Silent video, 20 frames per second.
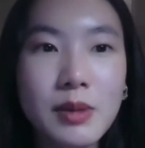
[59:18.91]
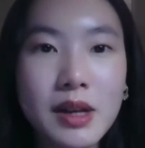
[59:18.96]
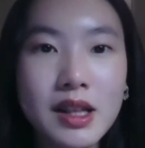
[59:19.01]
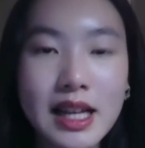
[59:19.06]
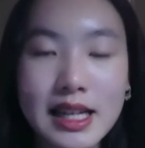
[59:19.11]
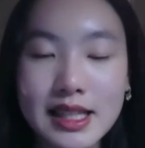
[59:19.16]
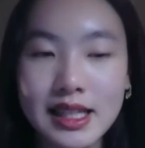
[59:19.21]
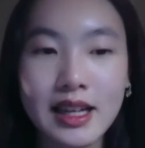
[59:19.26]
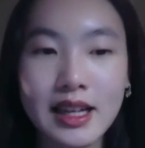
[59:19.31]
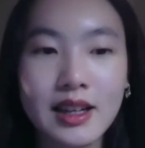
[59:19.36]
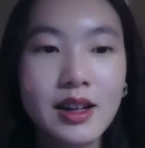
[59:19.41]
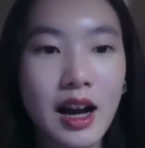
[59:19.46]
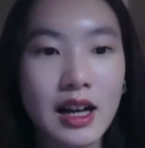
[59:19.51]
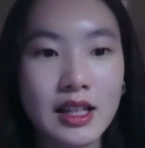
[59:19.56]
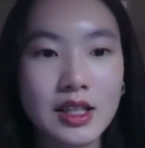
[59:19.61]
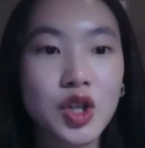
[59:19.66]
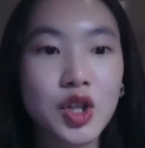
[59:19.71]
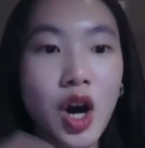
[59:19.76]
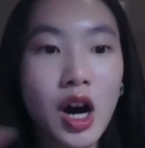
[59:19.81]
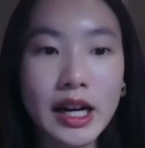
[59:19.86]
less like
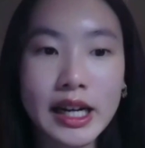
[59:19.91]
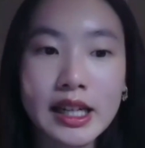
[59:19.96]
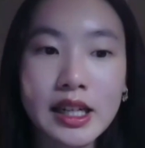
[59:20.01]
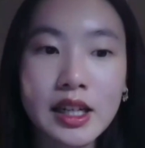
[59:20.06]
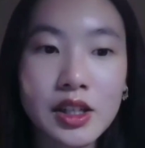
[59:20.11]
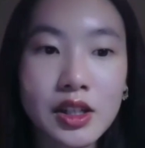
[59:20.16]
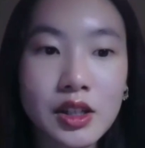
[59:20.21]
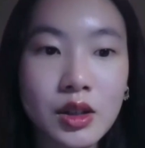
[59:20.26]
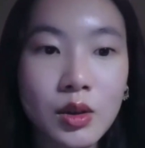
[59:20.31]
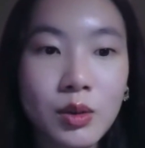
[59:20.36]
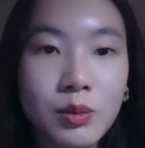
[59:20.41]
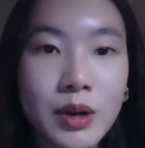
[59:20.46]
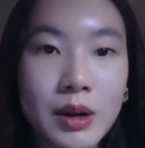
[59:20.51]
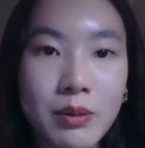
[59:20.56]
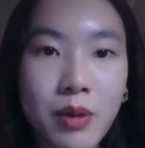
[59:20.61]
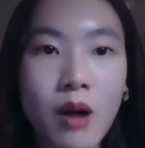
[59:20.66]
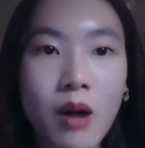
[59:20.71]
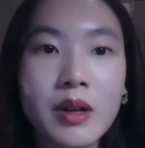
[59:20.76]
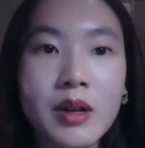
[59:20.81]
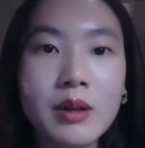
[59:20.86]
us talking to you,
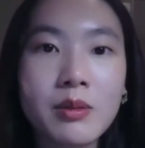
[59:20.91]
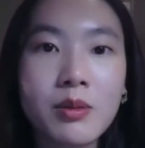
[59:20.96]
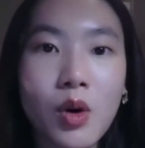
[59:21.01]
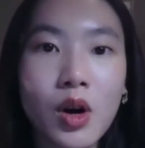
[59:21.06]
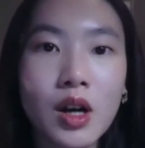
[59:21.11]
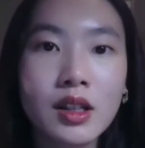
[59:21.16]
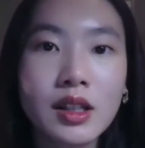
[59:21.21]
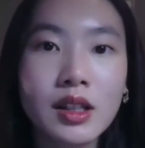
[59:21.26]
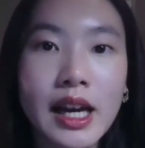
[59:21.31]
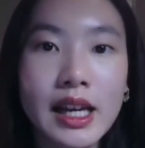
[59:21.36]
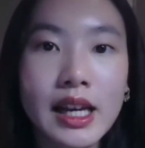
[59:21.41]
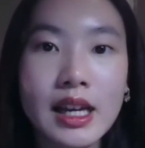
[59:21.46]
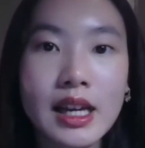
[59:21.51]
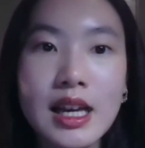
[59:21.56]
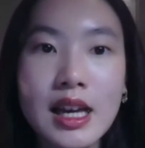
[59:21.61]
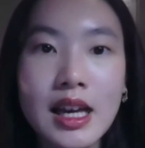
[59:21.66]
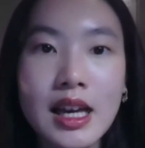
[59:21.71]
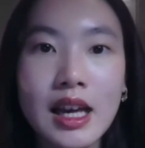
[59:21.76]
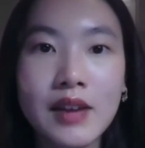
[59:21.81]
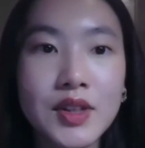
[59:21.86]
but probably more like
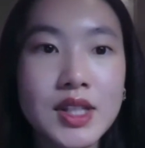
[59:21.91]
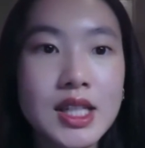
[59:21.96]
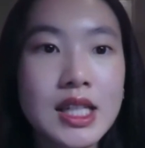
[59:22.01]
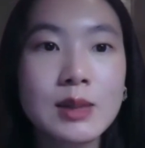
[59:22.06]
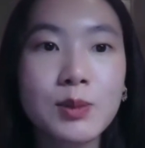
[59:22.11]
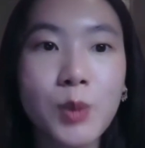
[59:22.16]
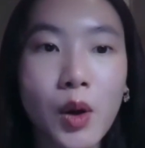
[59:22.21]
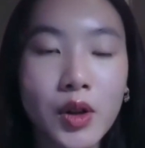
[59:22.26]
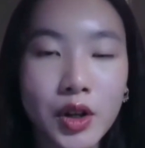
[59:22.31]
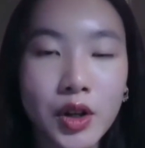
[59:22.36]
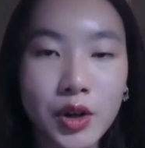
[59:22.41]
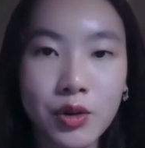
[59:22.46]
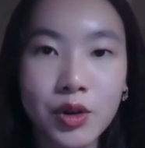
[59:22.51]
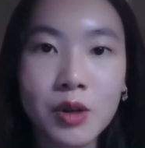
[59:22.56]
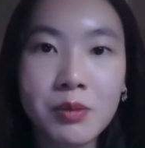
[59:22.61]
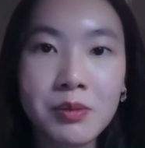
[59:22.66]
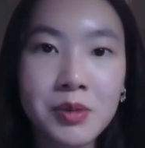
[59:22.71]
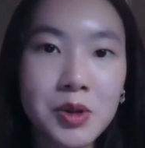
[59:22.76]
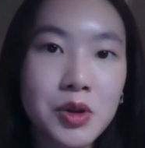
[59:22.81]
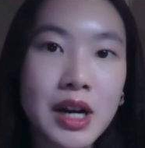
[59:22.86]
if it's a smaller
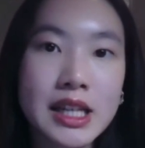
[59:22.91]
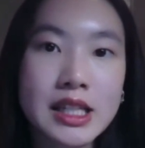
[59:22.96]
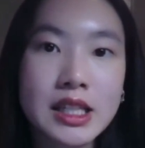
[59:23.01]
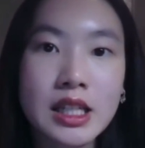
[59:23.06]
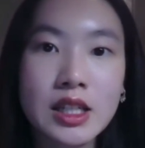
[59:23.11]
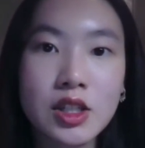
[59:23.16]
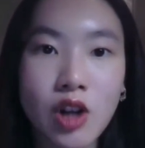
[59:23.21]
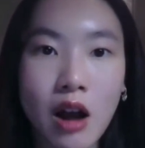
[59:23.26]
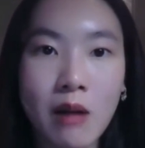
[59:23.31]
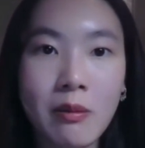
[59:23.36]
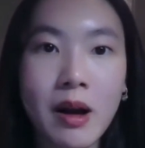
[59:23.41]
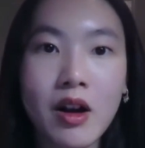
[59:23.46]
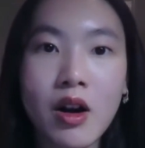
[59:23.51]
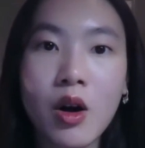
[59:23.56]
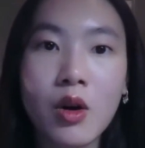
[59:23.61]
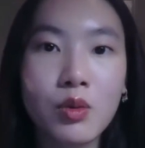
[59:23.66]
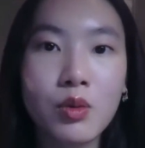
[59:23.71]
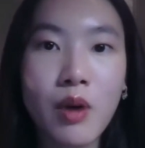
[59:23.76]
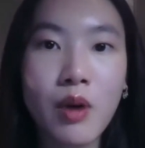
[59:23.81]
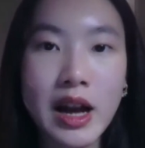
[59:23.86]
group, you guys can talk about,
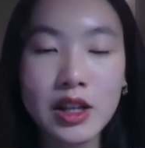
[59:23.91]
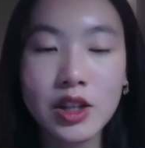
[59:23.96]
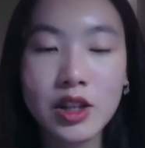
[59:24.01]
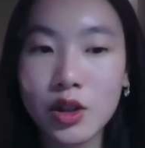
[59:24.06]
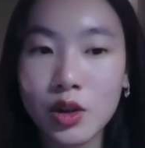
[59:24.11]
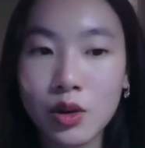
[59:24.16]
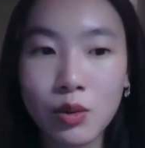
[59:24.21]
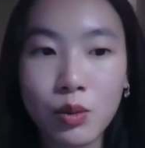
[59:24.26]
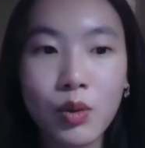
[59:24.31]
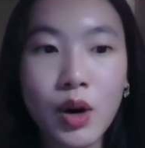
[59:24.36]
oh, what